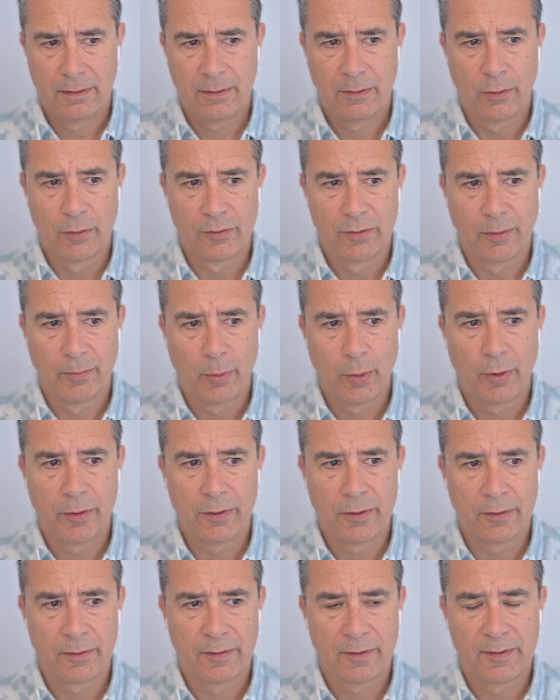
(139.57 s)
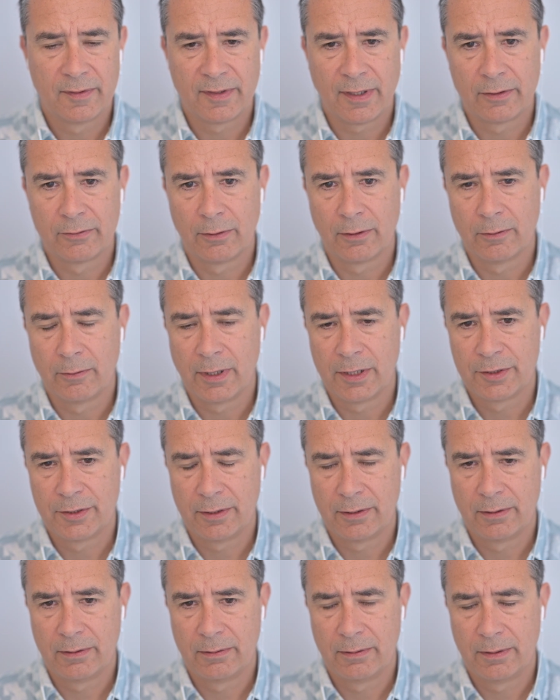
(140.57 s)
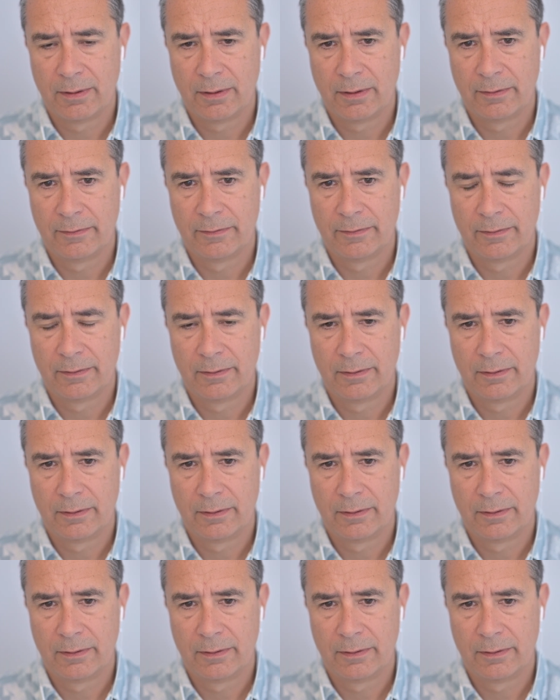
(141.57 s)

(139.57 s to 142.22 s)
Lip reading: oh so poignant central question of